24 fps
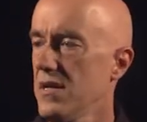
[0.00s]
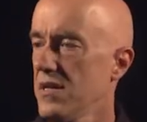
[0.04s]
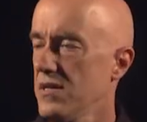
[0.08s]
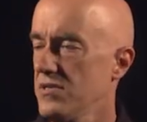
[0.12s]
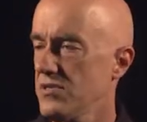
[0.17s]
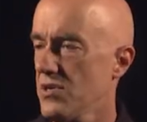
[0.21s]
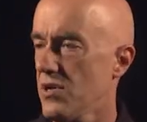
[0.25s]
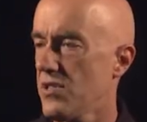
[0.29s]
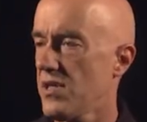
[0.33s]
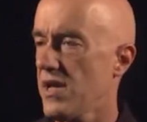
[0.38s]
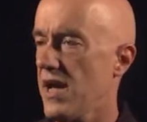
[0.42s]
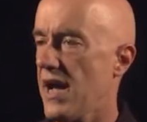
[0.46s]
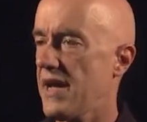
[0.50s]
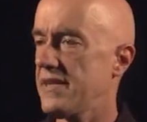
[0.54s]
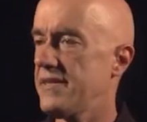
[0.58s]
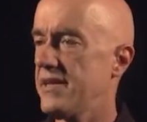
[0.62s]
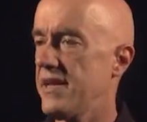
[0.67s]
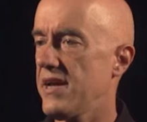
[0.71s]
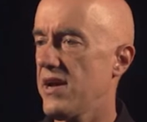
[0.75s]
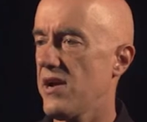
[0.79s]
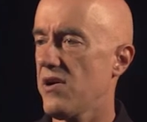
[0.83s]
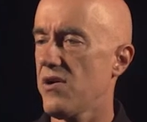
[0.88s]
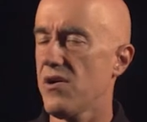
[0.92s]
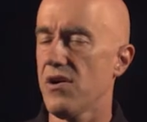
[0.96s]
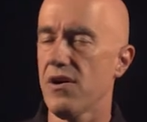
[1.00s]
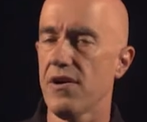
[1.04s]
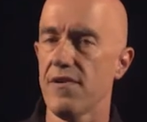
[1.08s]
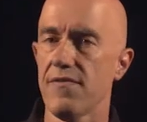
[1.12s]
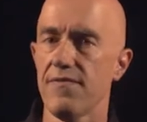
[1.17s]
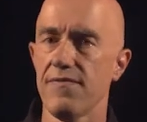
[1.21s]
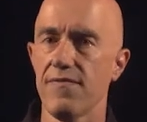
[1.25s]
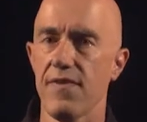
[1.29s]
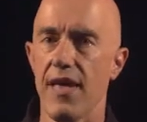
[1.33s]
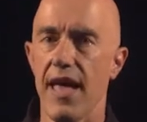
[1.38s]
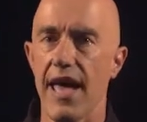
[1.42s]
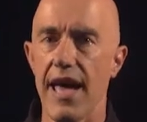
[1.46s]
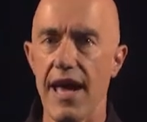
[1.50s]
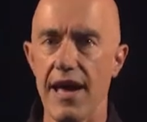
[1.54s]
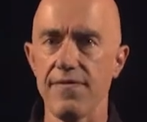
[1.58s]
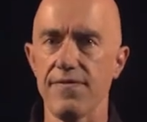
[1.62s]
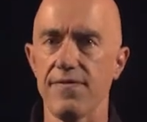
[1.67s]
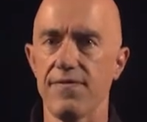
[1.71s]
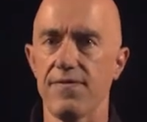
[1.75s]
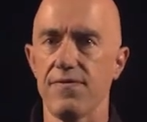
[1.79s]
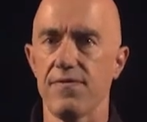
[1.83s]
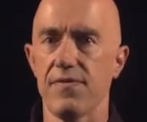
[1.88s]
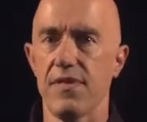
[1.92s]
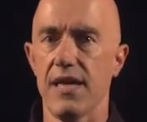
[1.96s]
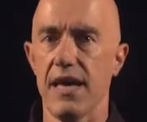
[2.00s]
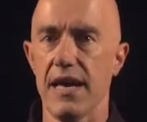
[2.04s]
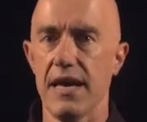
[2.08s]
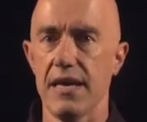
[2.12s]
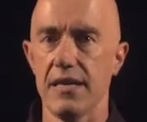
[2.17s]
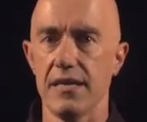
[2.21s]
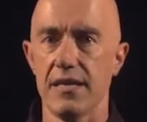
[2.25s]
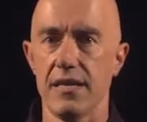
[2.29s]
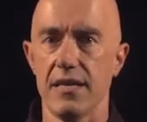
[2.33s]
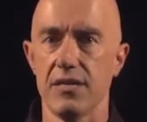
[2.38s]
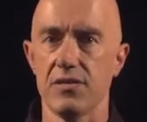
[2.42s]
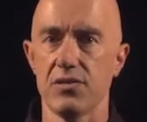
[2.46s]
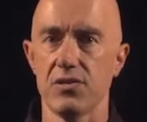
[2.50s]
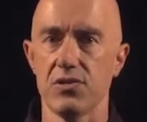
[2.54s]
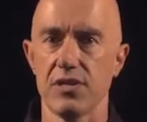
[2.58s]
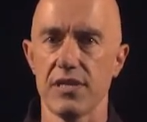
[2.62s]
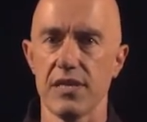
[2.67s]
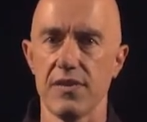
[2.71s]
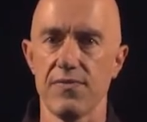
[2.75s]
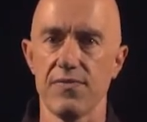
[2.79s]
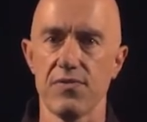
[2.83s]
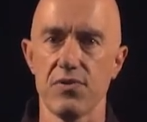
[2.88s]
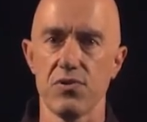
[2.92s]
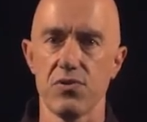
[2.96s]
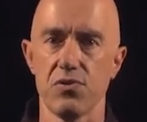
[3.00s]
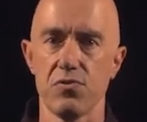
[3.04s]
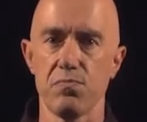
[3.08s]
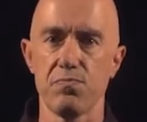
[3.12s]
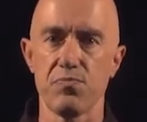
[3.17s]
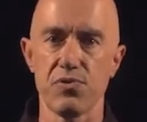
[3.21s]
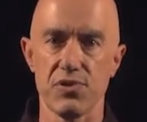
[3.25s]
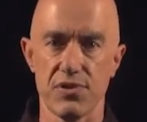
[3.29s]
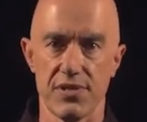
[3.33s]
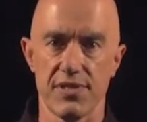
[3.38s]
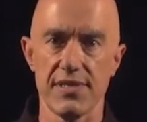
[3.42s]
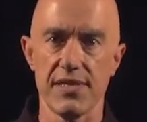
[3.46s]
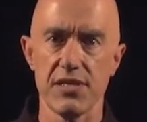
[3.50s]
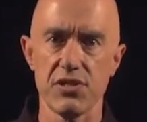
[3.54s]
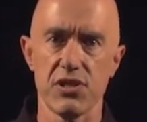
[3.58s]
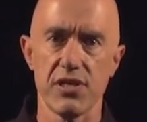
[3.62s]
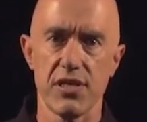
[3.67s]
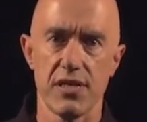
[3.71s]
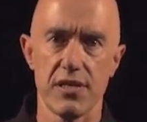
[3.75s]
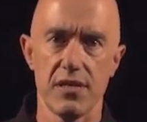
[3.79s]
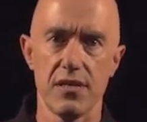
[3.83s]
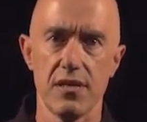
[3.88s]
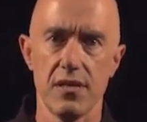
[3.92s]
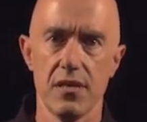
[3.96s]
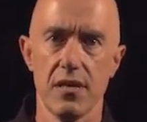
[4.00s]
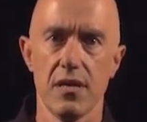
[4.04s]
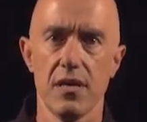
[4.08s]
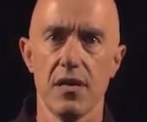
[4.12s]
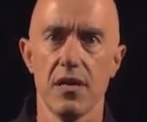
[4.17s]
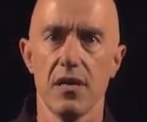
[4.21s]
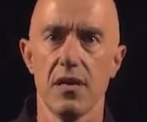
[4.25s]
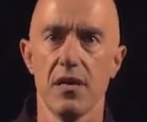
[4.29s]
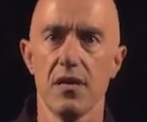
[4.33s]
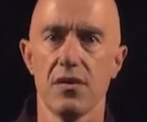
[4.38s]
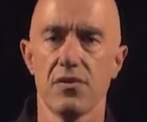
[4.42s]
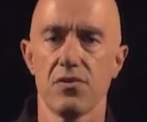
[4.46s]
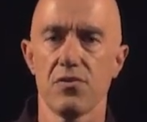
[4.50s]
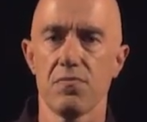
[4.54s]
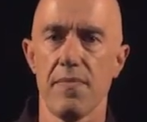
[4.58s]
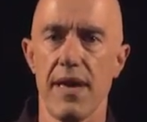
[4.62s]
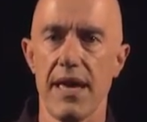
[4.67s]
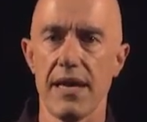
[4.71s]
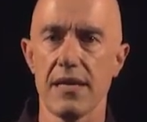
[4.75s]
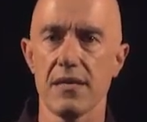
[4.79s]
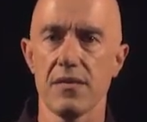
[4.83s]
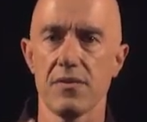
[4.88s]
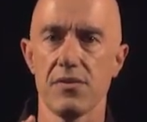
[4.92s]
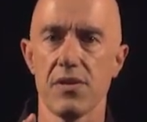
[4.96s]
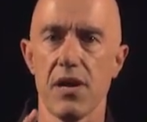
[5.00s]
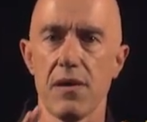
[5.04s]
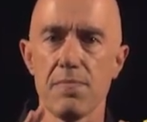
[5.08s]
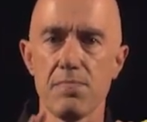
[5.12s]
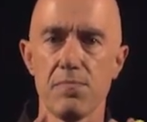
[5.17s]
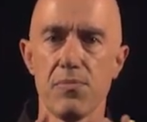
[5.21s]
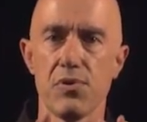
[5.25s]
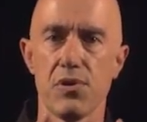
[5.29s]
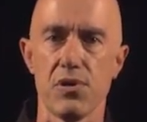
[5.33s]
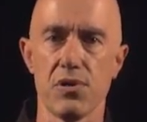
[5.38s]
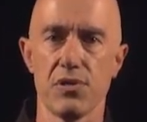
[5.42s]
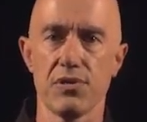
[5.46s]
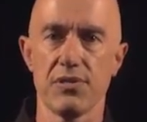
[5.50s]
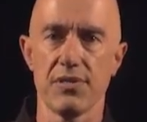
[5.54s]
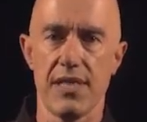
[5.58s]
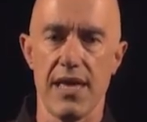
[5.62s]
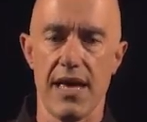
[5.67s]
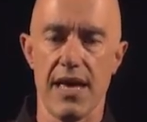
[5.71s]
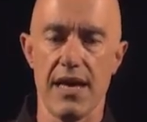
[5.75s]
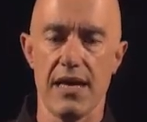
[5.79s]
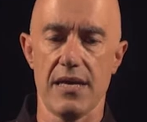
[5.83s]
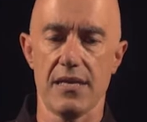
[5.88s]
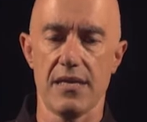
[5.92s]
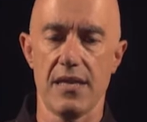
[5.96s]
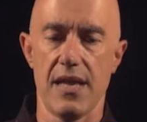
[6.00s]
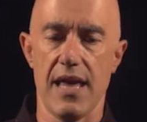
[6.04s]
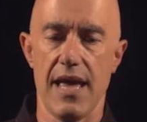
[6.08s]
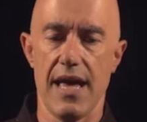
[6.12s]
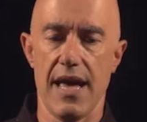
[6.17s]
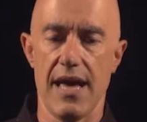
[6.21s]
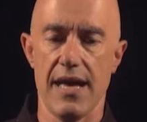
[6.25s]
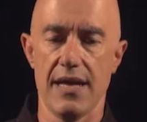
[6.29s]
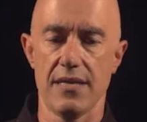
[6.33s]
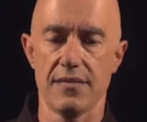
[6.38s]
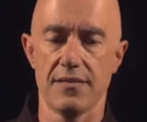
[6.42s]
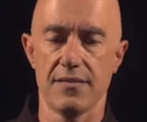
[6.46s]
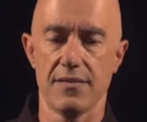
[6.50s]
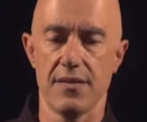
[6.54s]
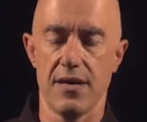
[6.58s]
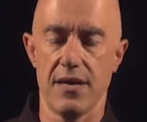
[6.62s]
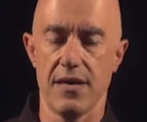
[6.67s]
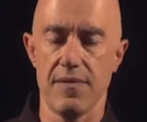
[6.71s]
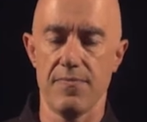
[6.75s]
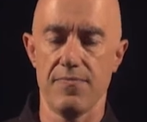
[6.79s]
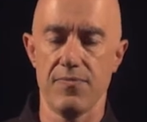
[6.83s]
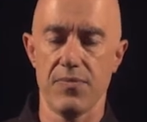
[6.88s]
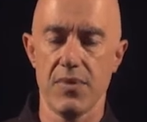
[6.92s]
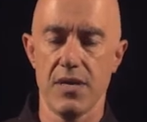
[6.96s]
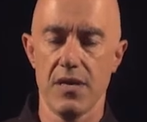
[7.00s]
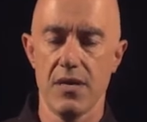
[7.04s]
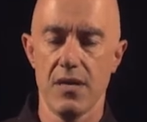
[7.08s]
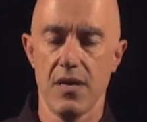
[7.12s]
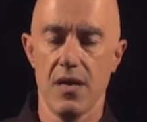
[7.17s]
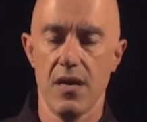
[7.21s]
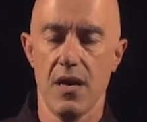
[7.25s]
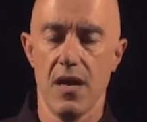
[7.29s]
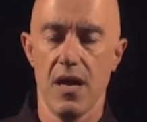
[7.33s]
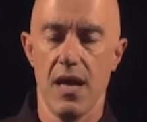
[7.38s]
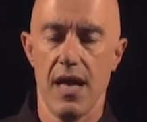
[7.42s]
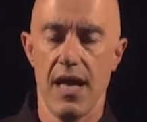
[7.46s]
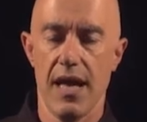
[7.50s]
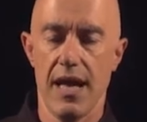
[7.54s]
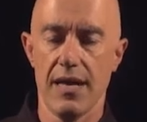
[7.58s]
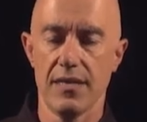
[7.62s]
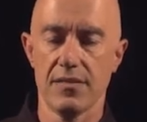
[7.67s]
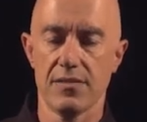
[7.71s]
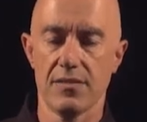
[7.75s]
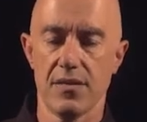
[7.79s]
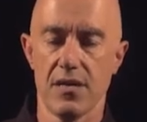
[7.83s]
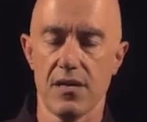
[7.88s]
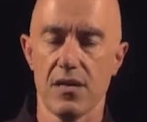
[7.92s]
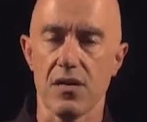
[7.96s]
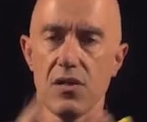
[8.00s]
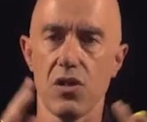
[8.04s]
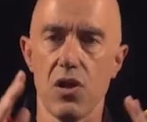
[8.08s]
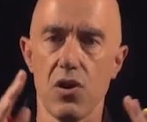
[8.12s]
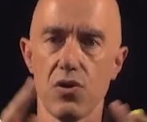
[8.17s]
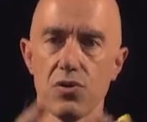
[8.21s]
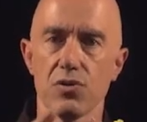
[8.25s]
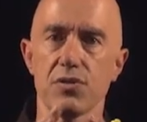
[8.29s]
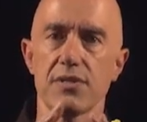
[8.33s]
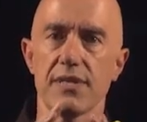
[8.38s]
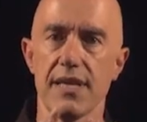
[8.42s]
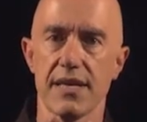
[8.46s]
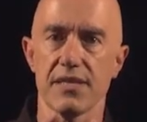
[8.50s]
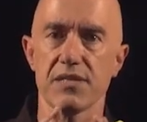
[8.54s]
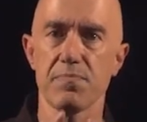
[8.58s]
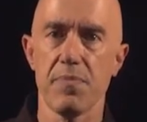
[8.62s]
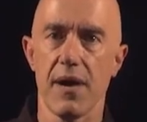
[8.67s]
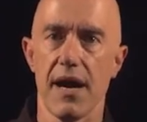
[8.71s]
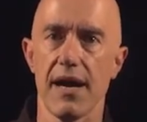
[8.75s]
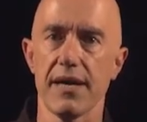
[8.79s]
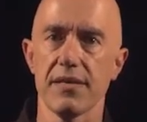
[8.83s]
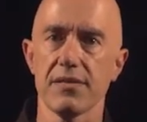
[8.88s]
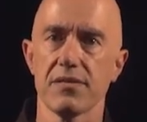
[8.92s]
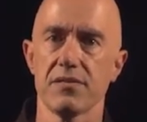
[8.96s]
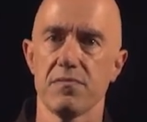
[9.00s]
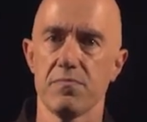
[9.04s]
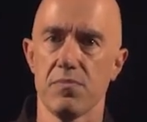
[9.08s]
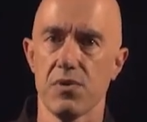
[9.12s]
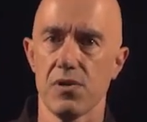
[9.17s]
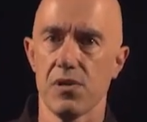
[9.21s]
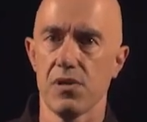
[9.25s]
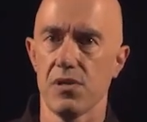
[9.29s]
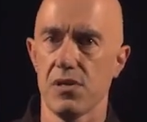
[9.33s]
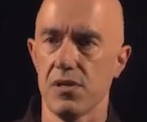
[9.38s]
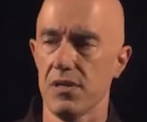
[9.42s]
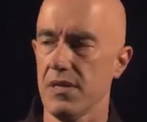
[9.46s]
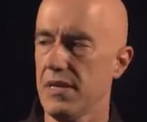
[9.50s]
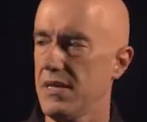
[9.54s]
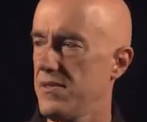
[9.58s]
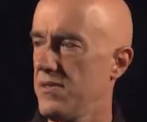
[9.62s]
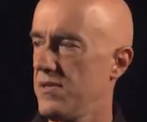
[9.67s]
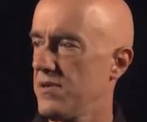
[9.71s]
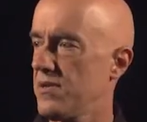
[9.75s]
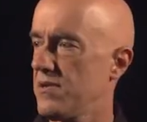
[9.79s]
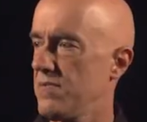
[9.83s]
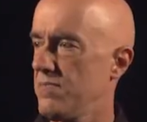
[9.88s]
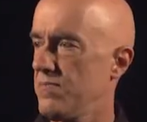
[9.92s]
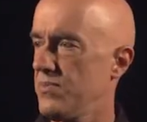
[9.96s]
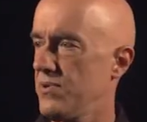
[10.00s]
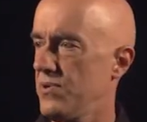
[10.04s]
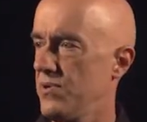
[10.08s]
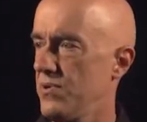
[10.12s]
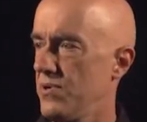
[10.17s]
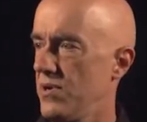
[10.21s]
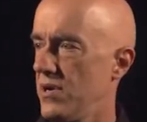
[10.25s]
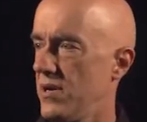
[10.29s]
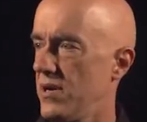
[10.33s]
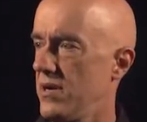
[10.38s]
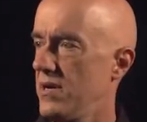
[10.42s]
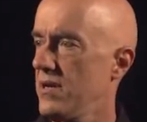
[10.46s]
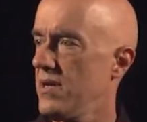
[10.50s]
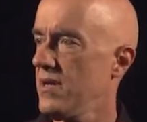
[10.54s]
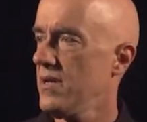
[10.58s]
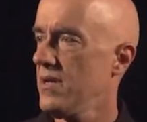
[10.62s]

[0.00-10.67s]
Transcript: So the idea of F then is to give you precision to make numbers then as, um, as uh, close as possible in the computer.